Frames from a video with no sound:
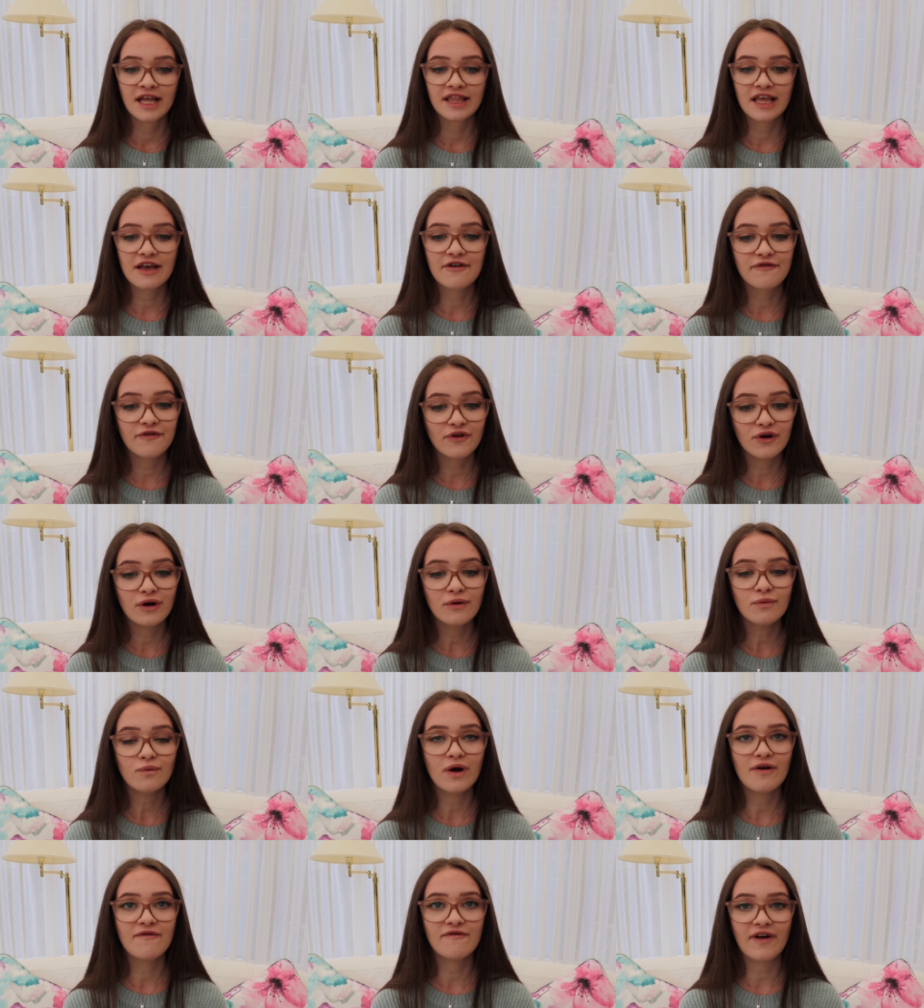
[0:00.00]
They
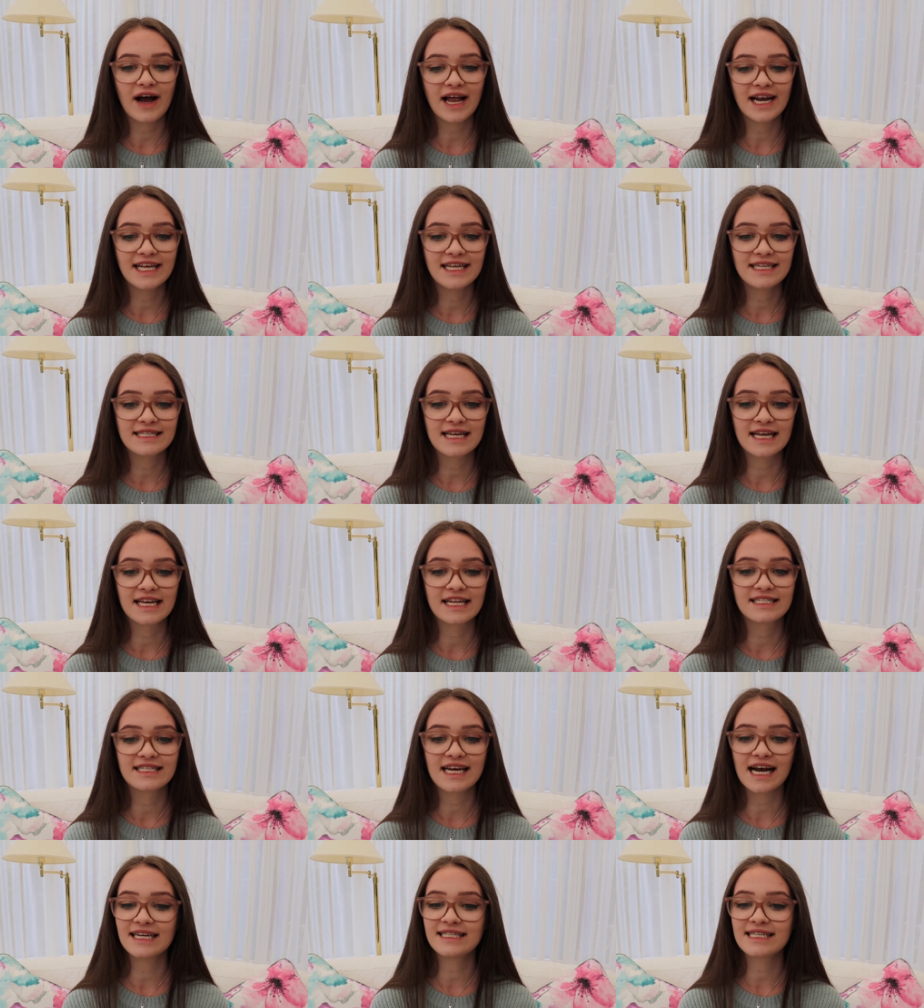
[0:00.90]
form when valleys in a
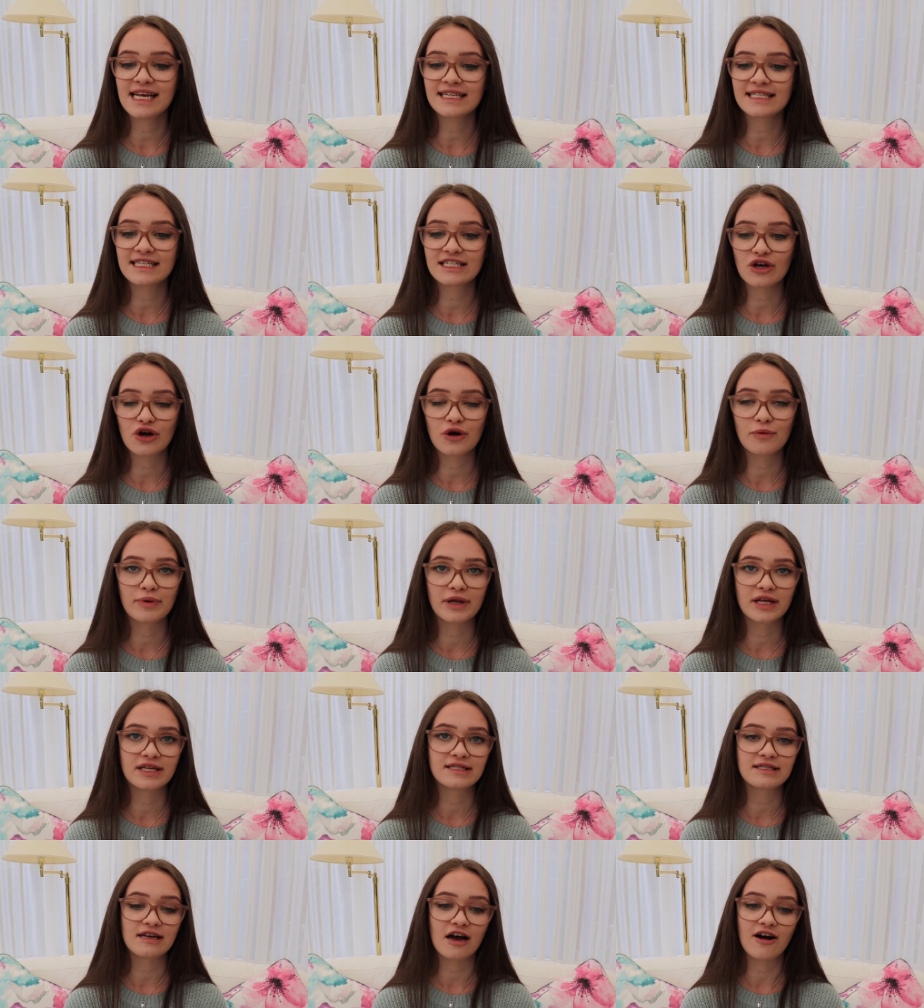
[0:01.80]
dissected
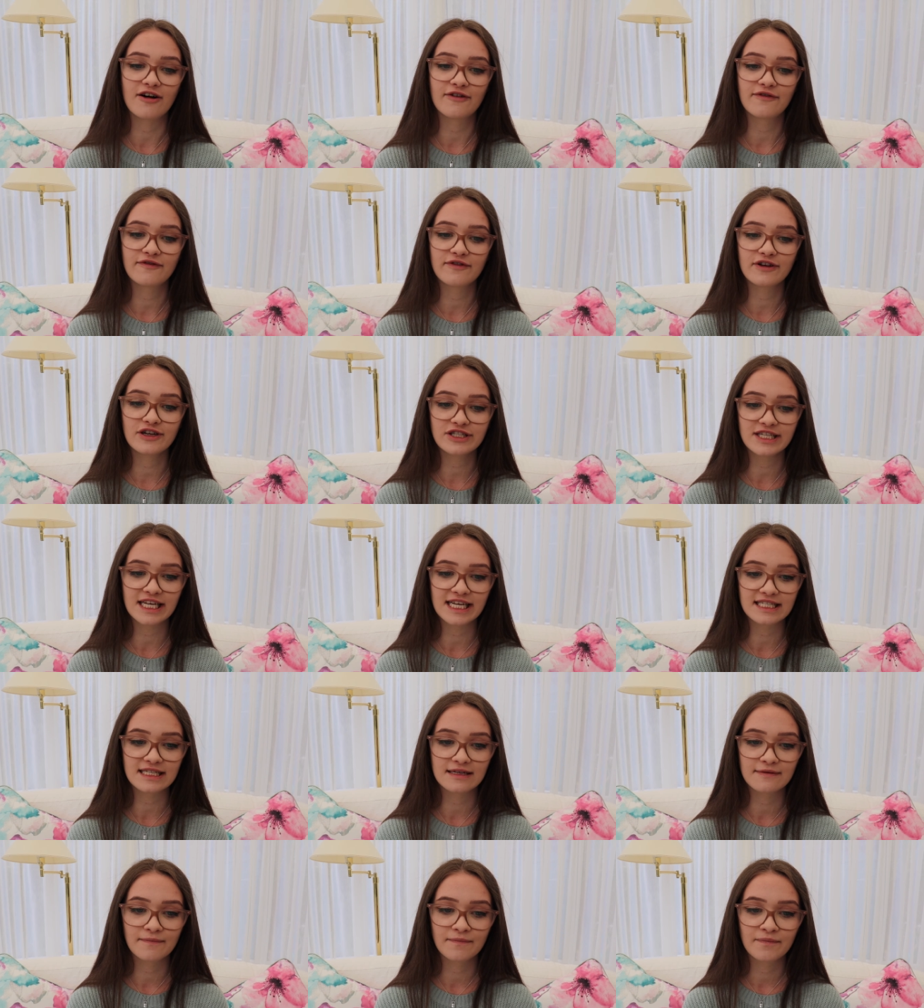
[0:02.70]
upland are flooded.